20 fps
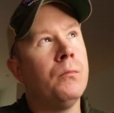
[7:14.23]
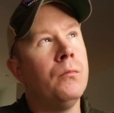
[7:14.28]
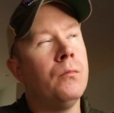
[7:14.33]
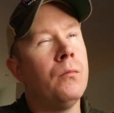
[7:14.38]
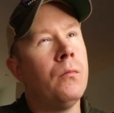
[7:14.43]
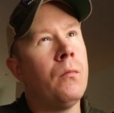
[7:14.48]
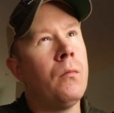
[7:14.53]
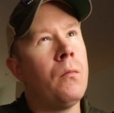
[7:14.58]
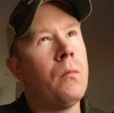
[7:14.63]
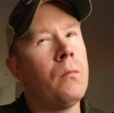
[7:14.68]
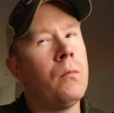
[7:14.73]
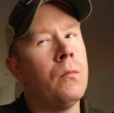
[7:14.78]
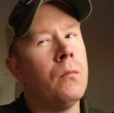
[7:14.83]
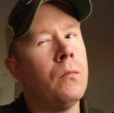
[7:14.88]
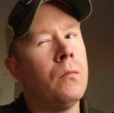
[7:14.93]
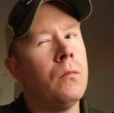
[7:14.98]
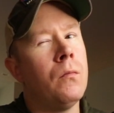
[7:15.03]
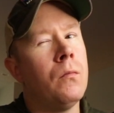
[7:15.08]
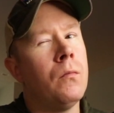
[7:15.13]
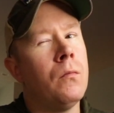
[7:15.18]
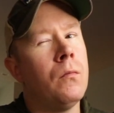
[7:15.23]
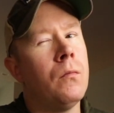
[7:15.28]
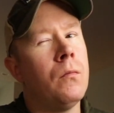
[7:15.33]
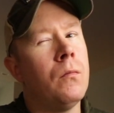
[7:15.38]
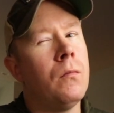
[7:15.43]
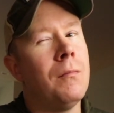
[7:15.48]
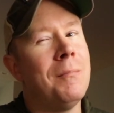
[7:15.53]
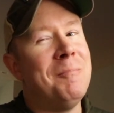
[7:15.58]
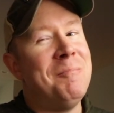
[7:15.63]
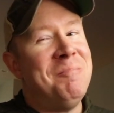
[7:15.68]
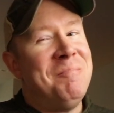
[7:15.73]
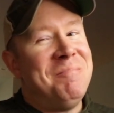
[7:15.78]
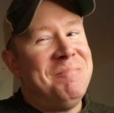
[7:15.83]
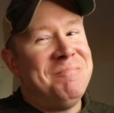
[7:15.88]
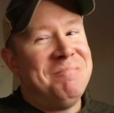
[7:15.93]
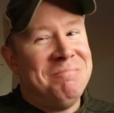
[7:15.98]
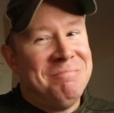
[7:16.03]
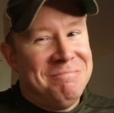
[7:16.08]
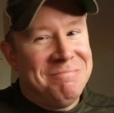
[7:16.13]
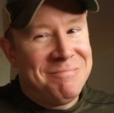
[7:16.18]
It's like nice and hot
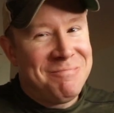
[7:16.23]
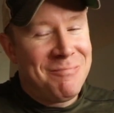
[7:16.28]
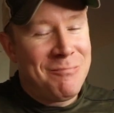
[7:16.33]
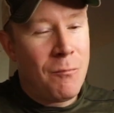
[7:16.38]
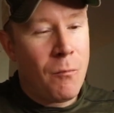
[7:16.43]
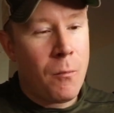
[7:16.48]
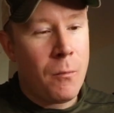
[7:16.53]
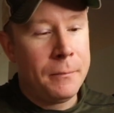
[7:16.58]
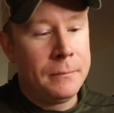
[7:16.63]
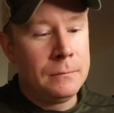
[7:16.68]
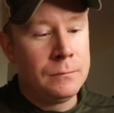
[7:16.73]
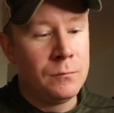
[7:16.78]
and comforting.